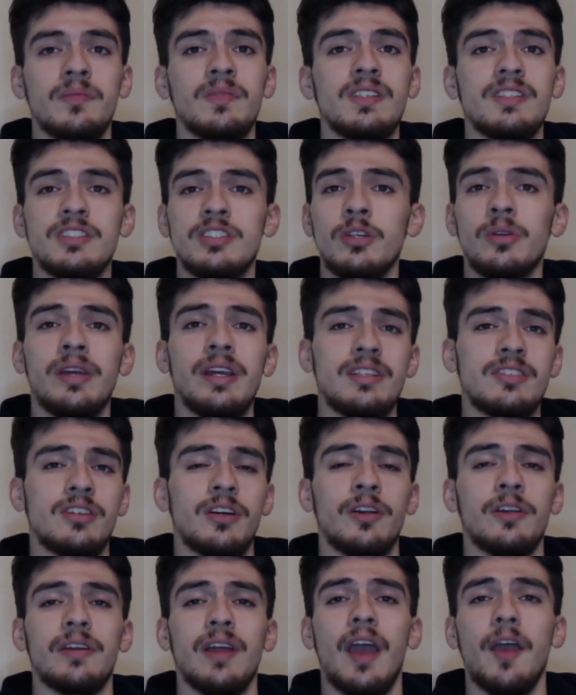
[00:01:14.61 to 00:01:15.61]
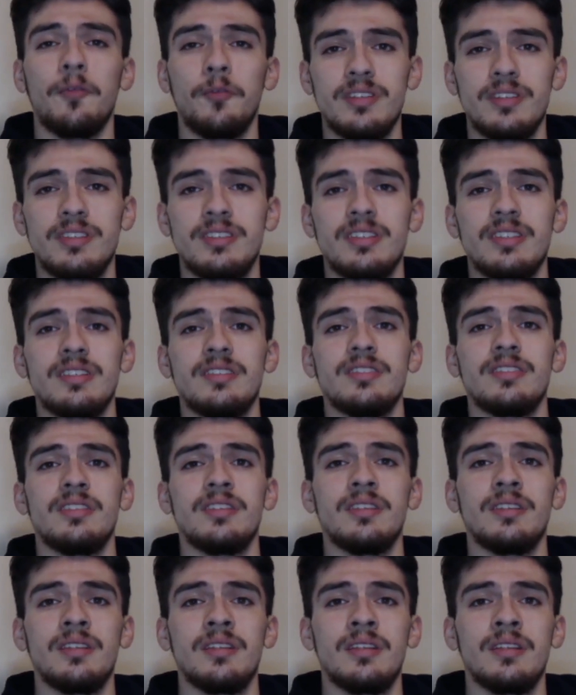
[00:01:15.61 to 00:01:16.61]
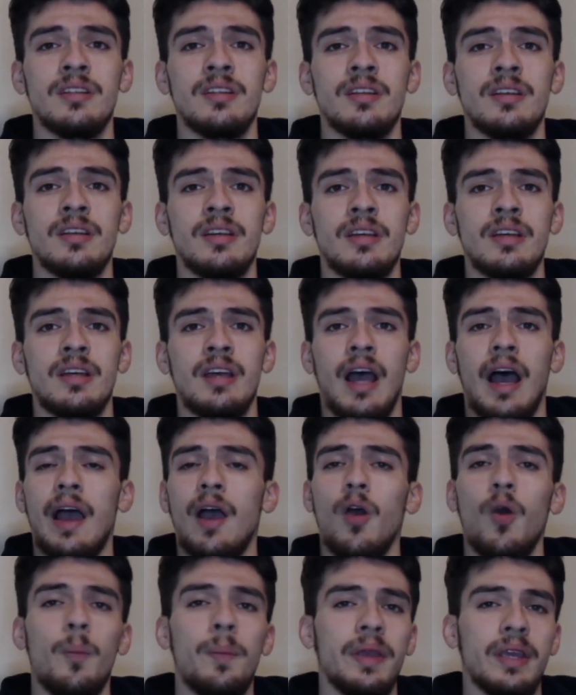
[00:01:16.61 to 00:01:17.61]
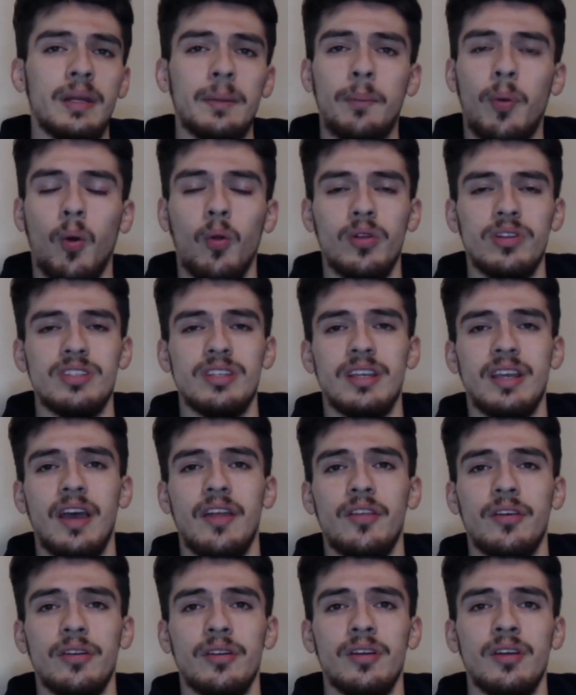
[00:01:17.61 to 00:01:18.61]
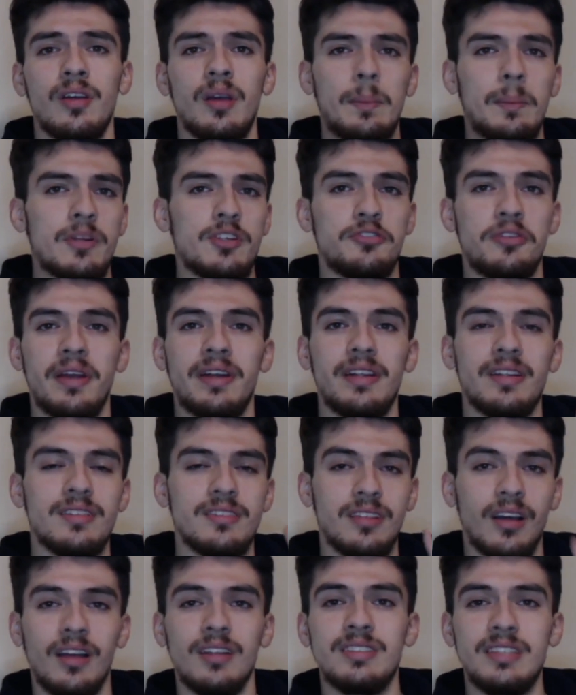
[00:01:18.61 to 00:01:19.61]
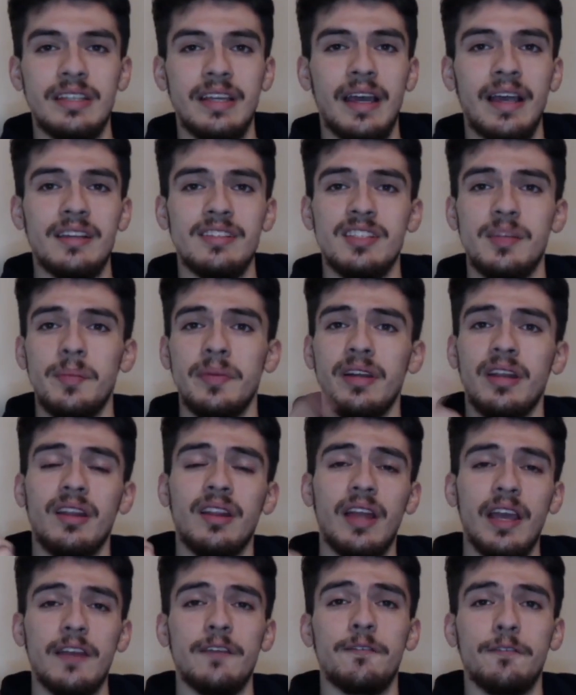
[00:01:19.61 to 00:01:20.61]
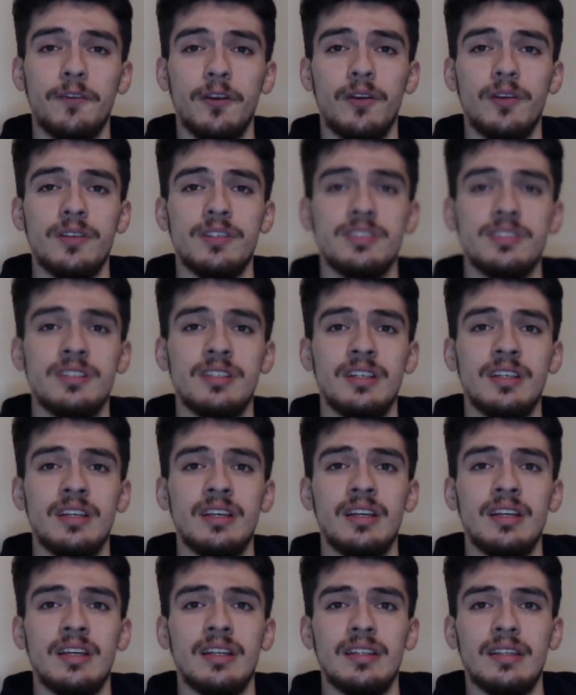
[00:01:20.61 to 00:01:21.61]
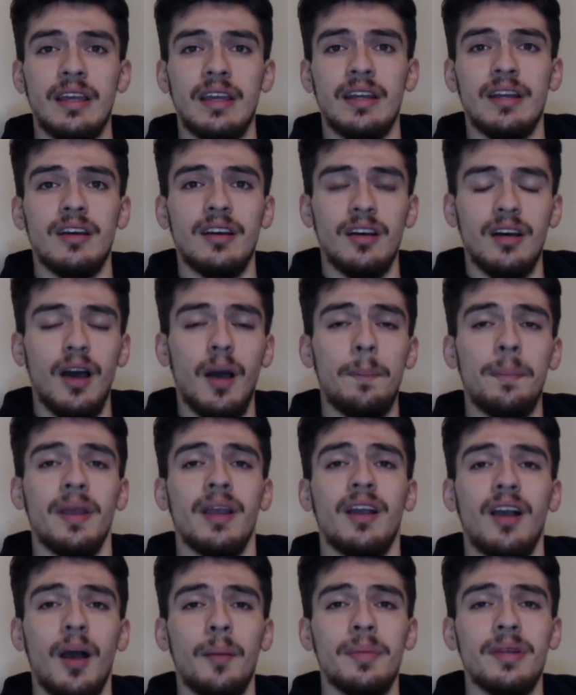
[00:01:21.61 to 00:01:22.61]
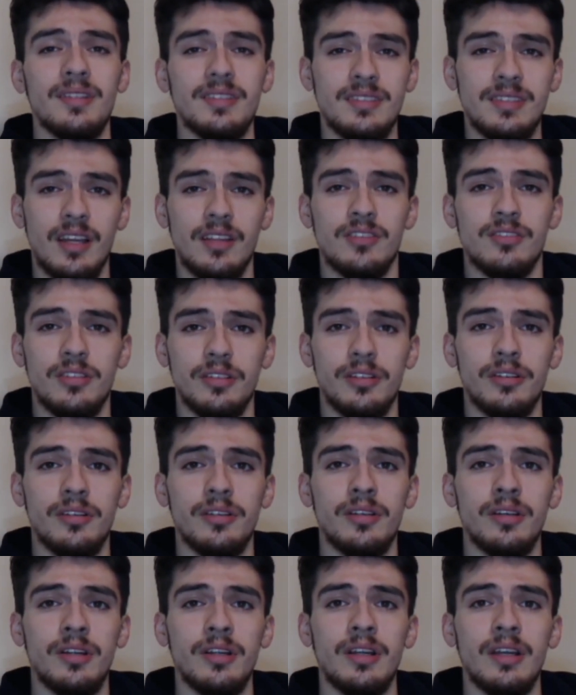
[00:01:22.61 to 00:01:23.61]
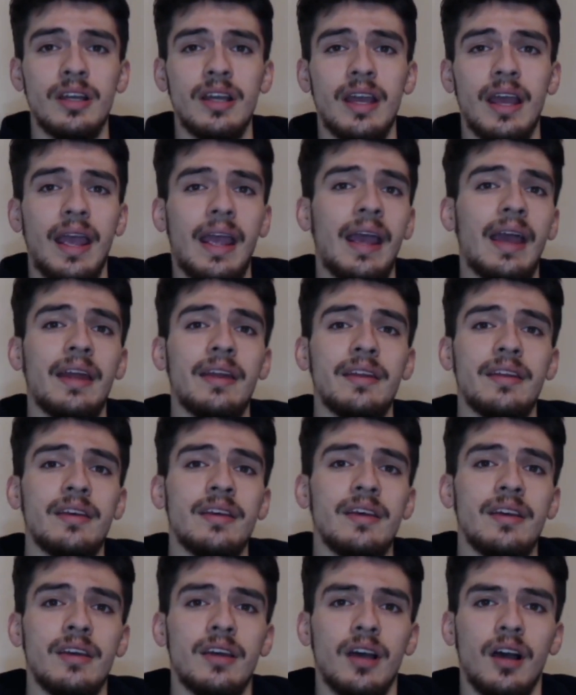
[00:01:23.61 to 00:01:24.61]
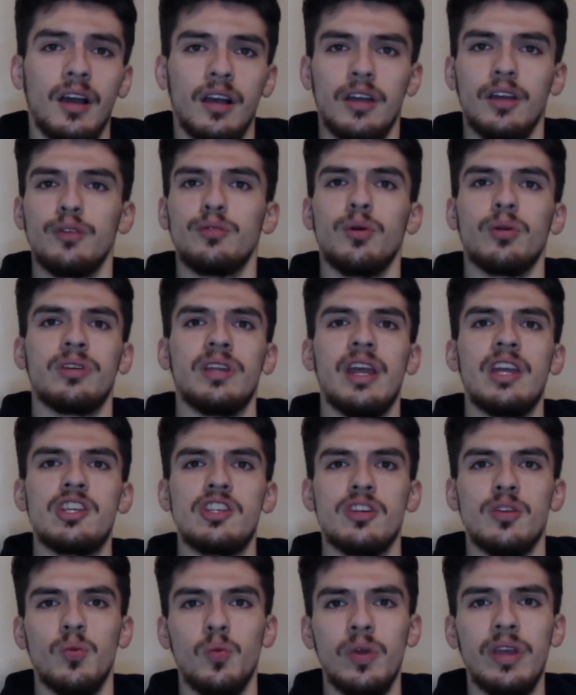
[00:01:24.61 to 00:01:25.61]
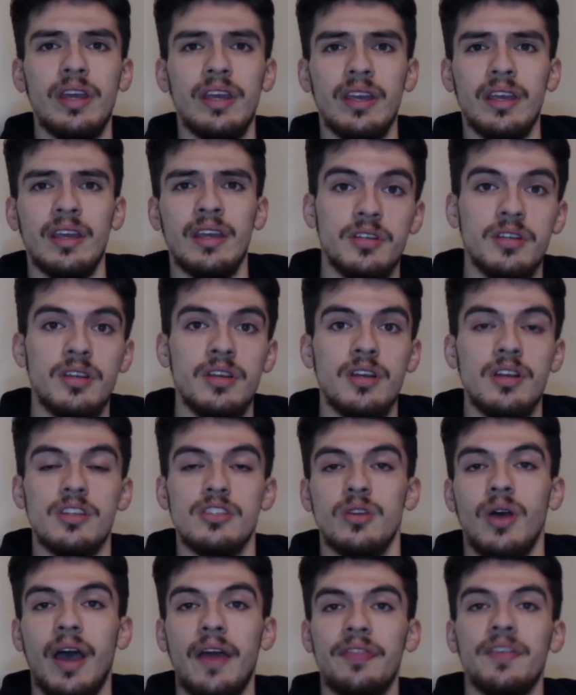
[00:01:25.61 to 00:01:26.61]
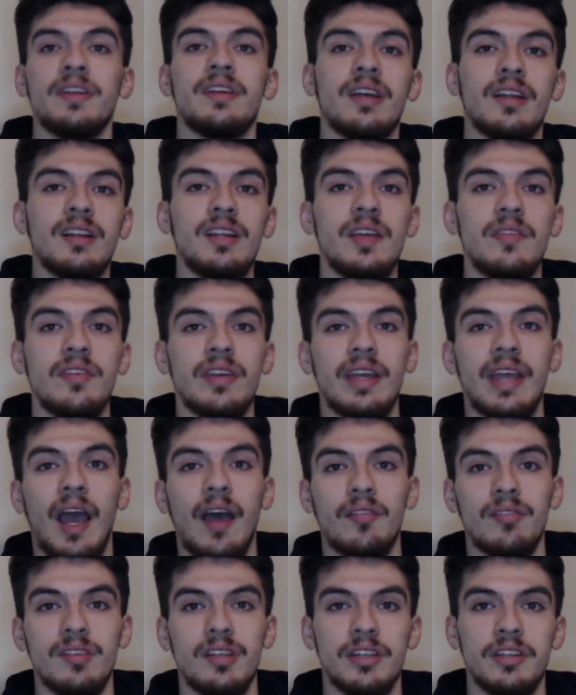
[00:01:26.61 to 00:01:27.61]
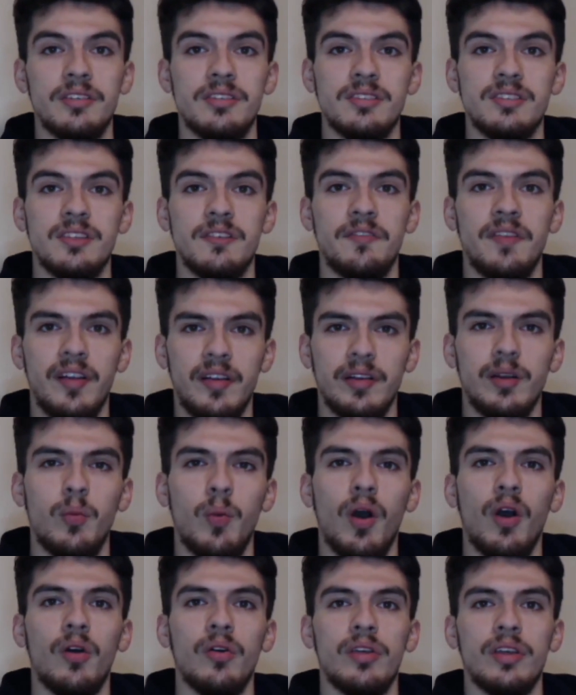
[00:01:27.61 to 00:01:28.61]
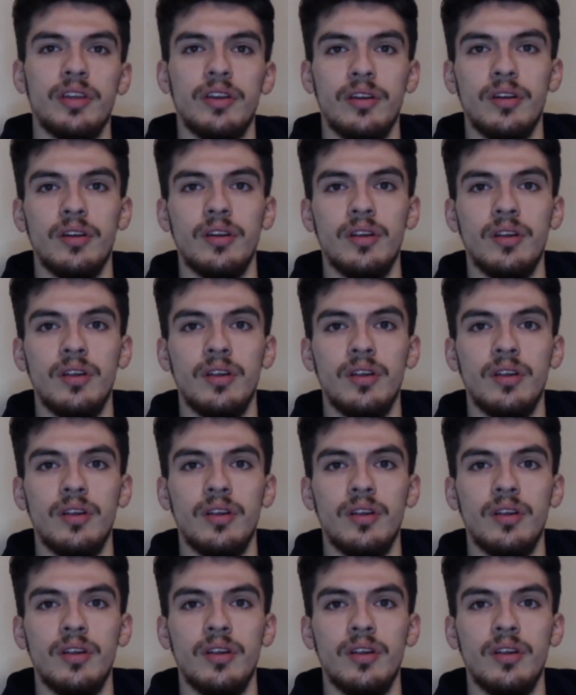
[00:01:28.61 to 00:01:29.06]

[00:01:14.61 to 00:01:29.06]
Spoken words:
This dude gets hurt every season. I hope he can pull it together. But trading Dante Exum in a late first to get an up-and-coming center and a good rotation wing. So I think the Cleveland Cavaliers did very well here.